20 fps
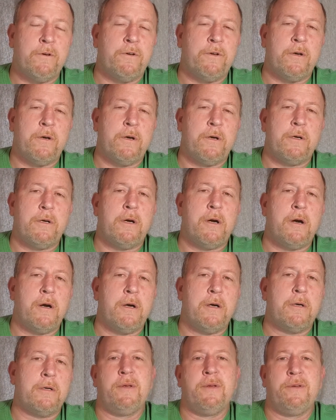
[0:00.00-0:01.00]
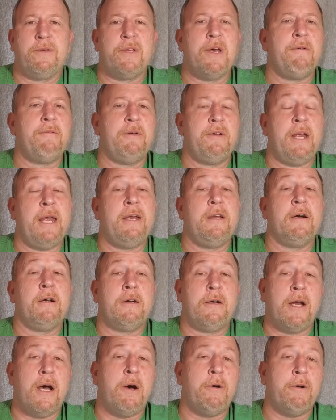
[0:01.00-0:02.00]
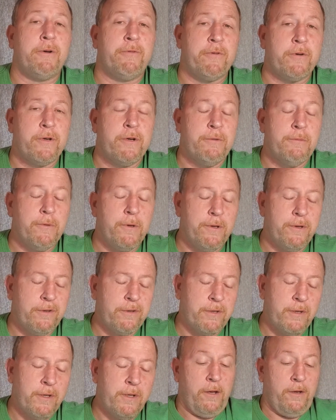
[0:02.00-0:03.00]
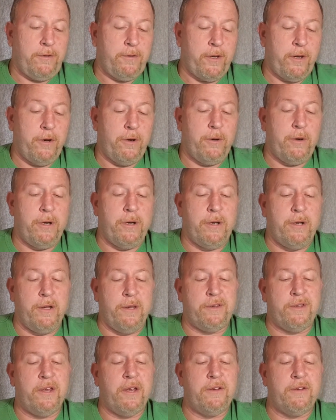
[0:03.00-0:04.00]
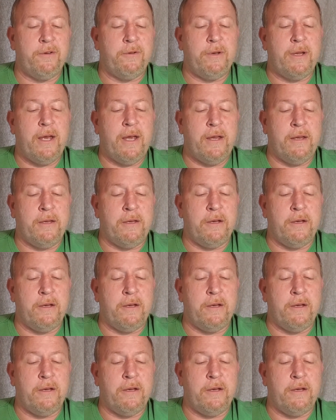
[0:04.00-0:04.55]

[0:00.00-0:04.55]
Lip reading: are $700-800 for good ones. So instead of doing that,